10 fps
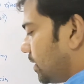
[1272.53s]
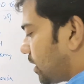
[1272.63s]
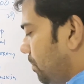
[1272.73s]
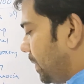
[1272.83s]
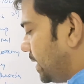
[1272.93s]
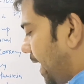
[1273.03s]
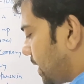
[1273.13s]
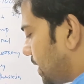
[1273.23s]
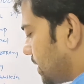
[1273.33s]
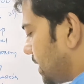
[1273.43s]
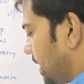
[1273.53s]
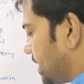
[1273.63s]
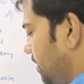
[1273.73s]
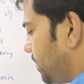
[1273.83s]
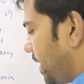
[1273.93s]
The company directors
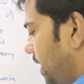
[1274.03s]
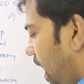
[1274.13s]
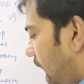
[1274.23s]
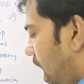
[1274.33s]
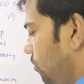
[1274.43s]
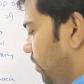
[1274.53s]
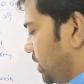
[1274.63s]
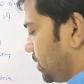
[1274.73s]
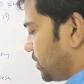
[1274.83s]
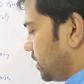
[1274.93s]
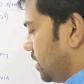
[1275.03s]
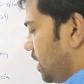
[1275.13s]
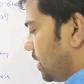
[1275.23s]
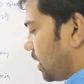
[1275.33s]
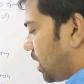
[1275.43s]
receive very high wages.
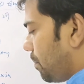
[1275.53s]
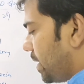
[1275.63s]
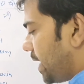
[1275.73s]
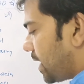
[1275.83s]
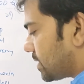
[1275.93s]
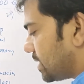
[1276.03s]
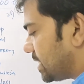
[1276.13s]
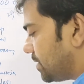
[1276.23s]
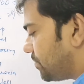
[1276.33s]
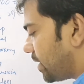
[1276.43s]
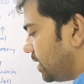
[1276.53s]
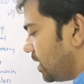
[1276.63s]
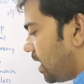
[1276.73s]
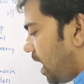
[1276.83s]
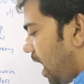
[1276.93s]
The company directors receive
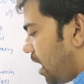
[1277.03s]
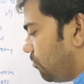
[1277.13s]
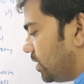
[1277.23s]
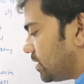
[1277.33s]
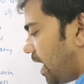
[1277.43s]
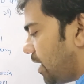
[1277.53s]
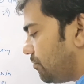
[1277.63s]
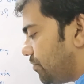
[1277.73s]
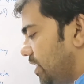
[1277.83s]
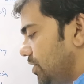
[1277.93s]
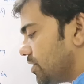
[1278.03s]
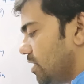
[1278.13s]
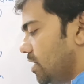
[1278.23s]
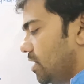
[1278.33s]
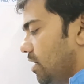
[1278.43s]
very high fees.
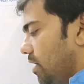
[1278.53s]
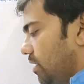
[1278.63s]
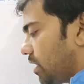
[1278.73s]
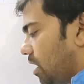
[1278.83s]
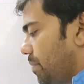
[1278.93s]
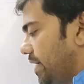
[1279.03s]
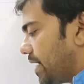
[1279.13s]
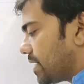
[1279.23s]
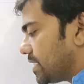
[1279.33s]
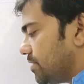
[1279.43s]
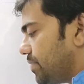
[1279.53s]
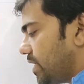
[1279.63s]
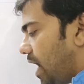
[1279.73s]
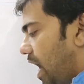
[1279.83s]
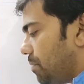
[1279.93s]
The company directors receive
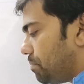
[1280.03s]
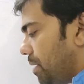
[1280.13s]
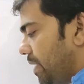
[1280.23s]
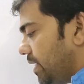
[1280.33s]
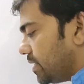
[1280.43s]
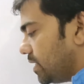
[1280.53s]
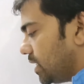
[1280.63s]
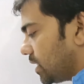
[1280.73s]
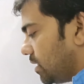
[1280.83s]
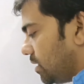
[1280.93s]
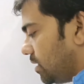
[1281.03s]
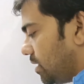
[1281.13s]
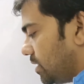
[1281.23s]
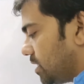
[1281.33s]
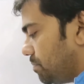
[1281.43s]
very high payment,
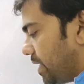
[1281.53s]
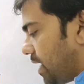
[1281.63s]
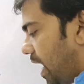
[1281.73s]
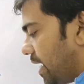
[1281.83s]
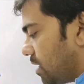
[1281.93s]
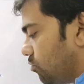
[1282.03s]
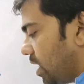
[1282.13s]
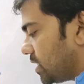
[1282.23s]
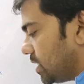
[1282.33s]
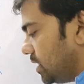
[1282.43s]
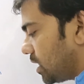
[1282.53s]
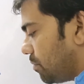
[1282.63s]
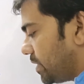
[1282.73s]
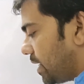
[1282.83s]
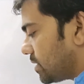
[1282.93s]
receive very high remuneration. The
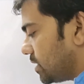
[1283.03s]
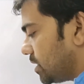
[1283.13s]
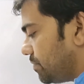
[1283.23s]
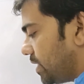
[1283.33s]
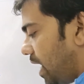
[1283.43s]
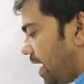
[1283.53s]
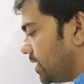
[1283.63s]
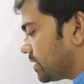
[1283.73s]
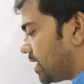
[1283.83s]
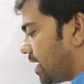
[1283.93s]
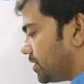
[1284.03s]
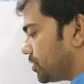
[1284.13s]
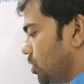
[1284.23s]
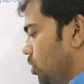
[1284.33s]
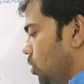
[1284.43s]
company directors receive very high
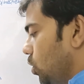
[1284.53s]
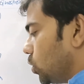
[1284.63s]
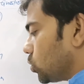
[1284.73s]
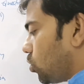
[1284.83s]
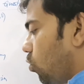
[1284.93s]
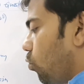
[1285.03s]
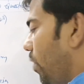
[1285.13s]
salaries. So